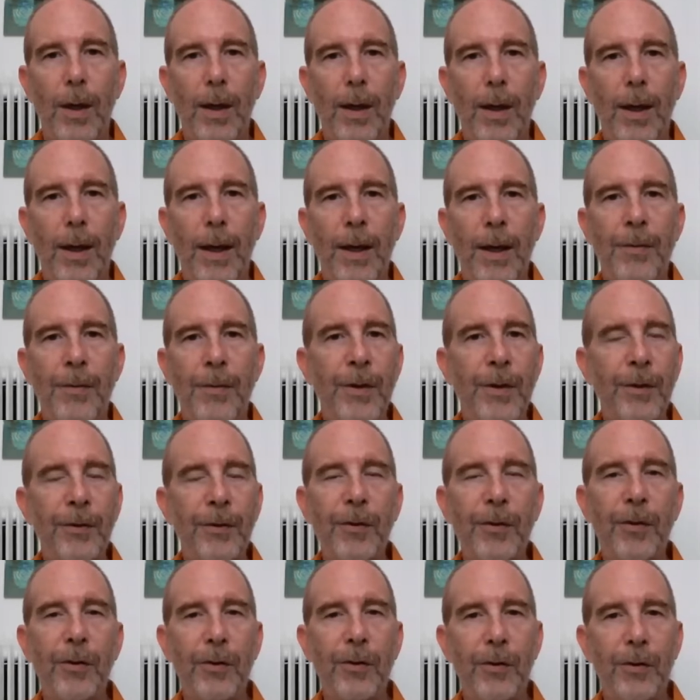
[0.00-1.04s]
And this
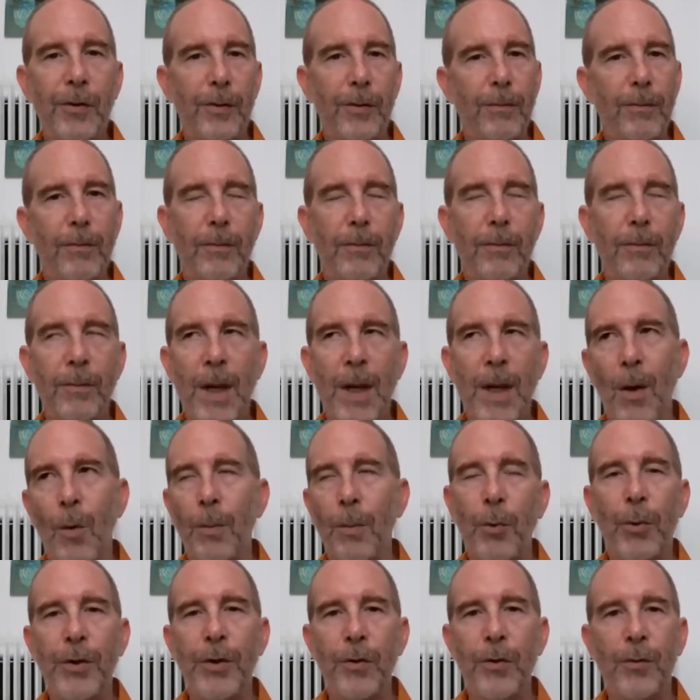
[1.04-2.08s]
is now a
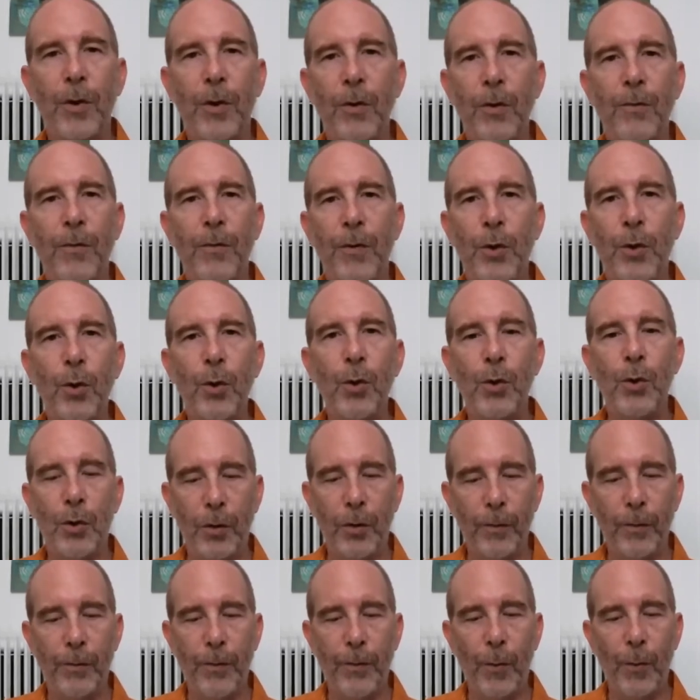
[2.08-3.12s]
point of confusion
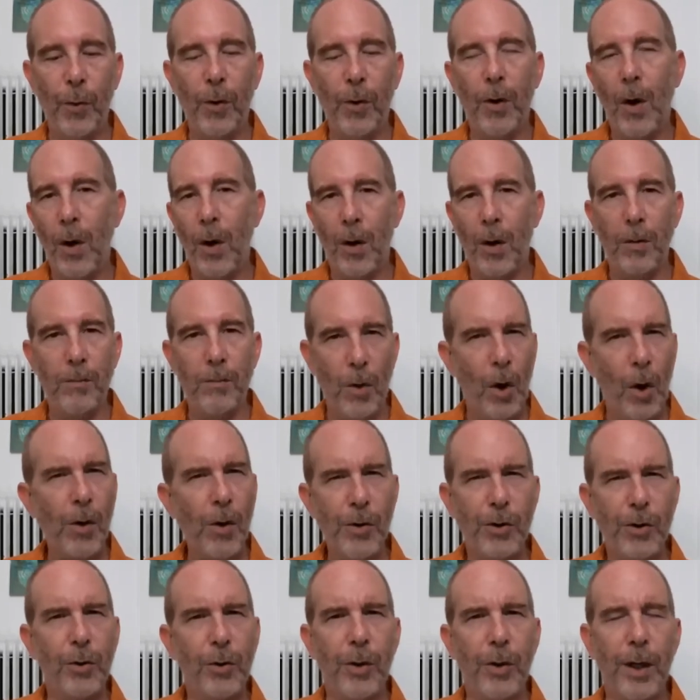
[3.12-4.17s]
for
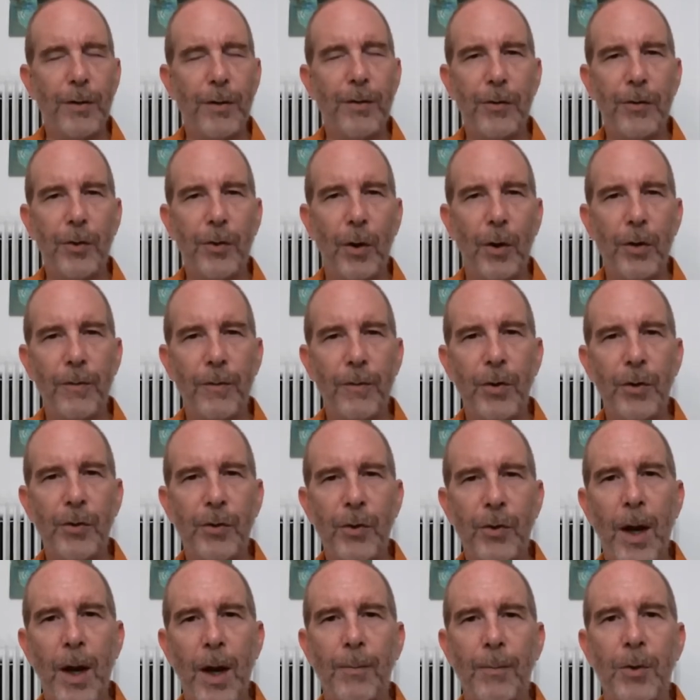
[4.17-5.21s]
Arjuna at the start of this
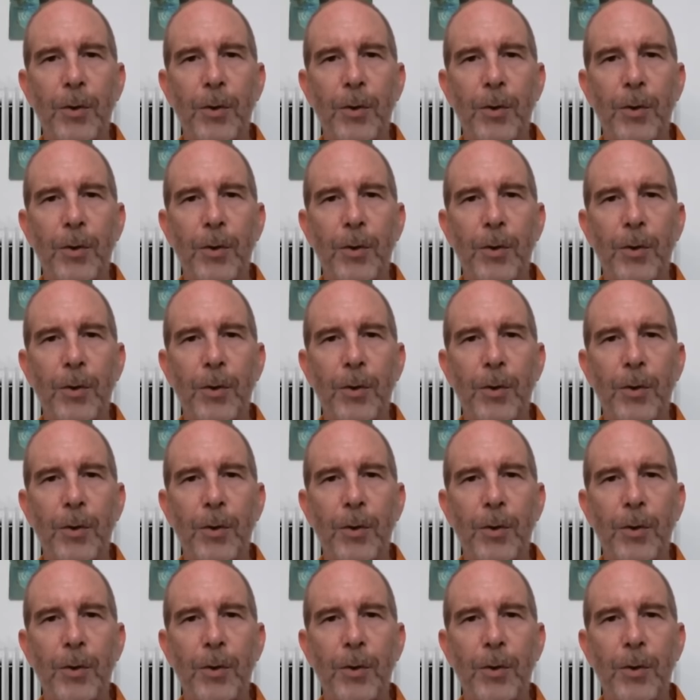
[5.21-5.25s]
chapter,